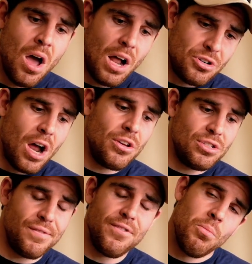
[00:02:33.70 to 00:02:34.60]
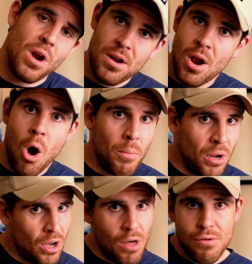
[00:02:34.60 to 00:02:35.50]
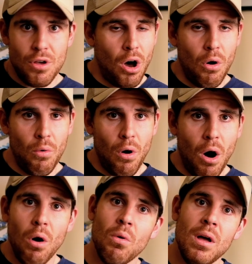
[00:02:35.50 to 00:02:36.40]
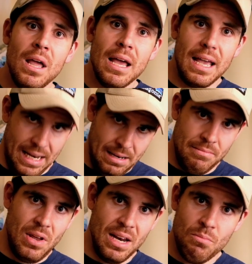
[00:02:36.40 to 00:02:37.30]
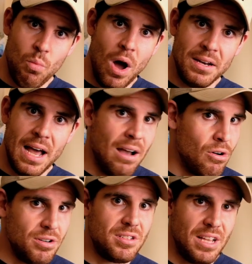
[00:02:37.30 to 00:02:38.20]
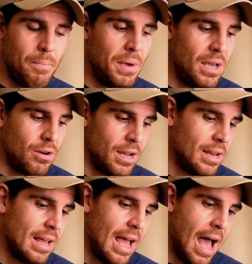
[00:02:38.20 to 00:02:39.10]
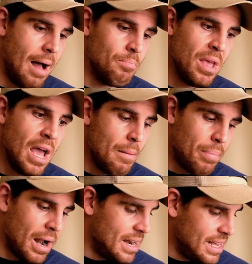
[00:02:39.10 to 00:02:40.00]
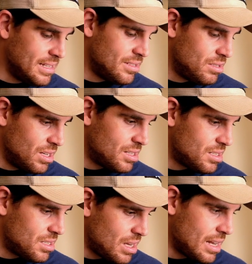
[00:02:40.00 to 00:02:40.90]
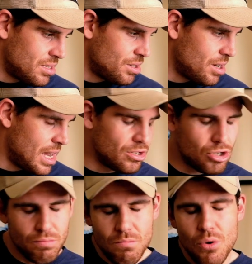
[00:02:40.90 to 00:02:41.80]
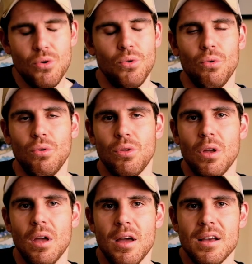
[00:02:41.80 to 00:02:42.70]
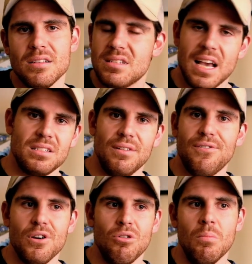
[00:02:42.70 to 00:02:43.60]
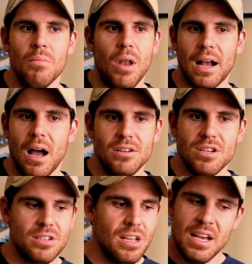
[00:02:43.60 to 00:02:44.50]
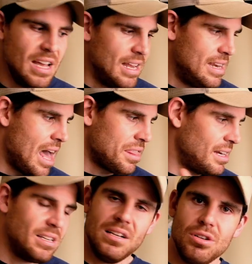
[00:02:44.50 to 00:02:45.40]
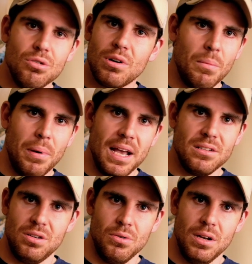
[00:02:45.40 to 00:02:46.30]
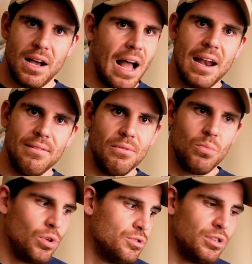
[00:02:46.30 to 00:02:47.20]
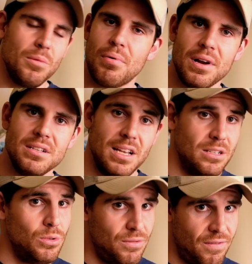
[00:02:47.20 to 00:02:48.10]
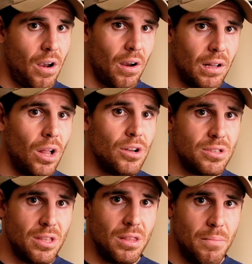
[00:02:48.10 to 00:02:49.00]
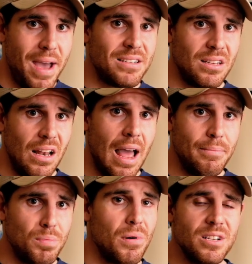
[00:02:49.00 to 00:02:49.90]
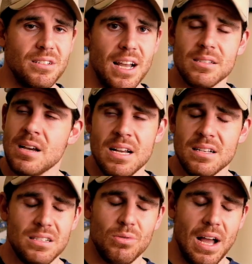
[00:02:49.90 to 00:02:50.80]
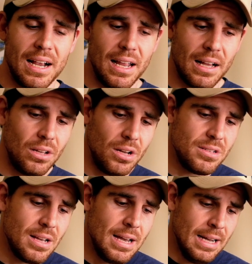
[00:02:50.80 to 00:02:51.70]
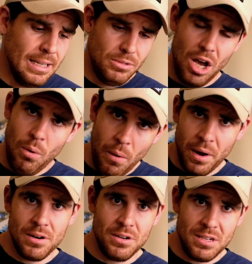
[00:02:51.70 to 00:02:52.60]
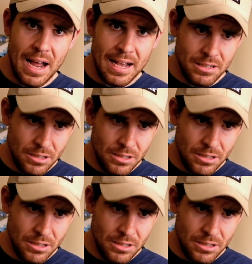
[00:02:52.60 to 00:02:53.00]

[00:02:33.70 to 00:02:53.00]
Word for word: I try and use a film when I know I'm going to go through the whole roll in in one day or a set period. Um, but it is just such a smooth, sexy film. Like I just nothing digital compares to it. I can't even using the presets, which are very close to the, the Maston Labs presets. Still can't get it close. So what we're going to do today